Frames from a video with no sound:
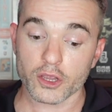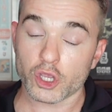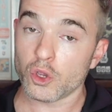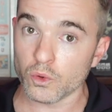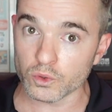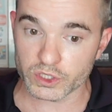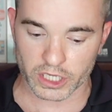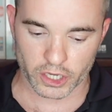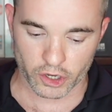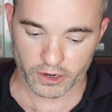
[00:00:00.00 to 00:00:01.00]

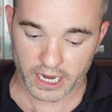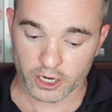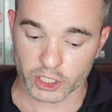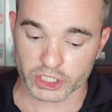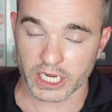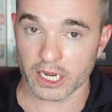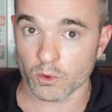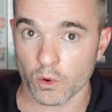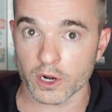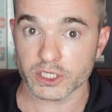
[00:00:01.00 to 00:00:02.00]
using your energy in
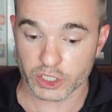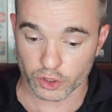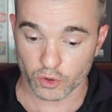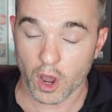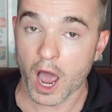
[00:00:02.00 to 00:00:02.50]
order to